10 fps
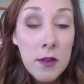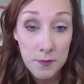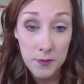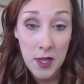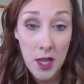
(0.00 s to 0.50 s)

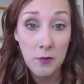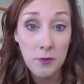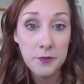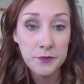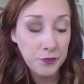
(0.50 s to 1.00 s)
Now,
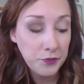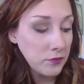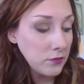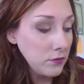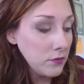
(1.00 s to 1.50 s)

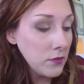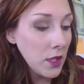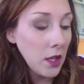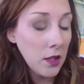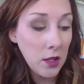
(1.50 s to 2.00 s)

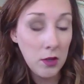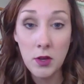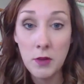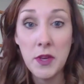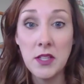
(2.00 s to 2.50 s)
you
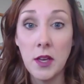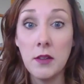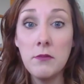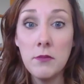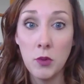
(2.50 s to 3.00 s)
can be
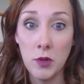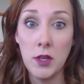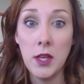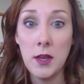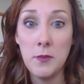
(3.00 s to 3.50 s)
done or you
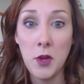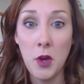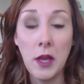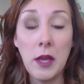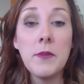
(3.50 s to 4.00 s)
can keep
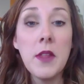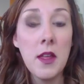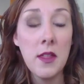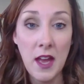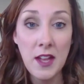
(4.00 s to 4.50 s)
going.
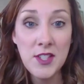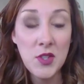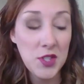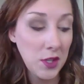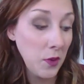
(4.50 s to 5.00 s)
That's
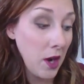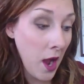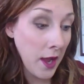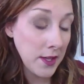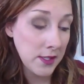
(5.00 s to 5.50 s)
usually where
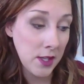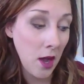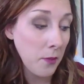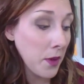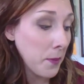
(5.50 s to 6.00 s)
I
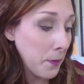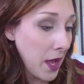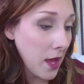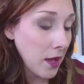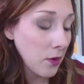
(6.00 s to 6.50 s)
stop,
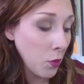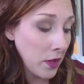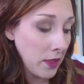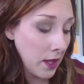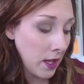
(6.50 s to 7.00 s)
but
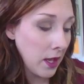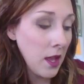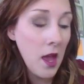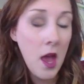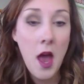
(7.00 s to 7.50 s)
one thing
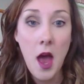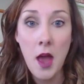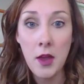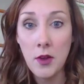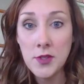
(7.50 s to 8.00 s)

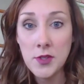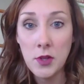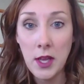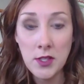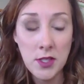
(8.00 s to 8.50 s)
I also
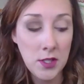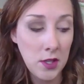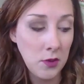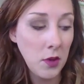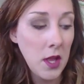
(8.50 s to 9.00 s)
like to
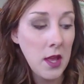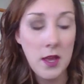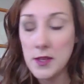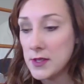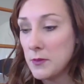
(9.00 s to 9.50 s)
do
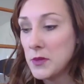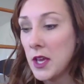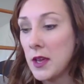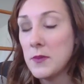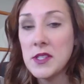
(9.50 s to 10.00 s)
is
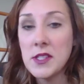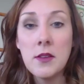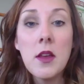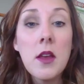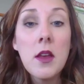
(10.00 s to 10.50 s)
sometimes
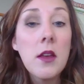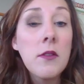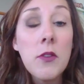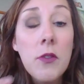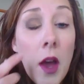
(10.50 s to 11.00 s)
if
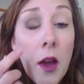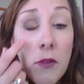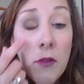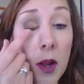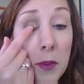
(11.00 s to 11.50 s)
you've covered
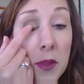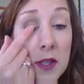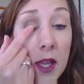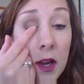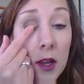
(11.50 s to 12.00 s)
up this
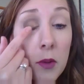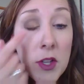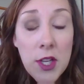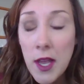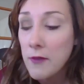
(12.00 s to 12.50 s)
area, which
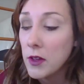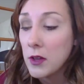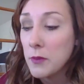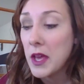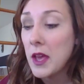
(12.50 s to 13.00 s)
I have a
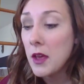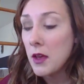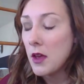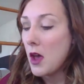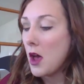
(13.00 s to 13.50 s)
little bit,
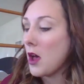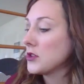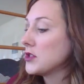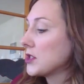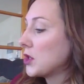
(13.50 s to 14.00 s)
I'll
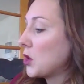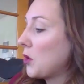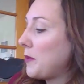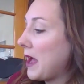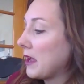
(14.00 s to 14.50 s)
just go
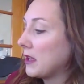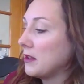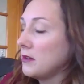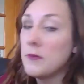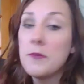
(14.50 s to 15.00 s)
back in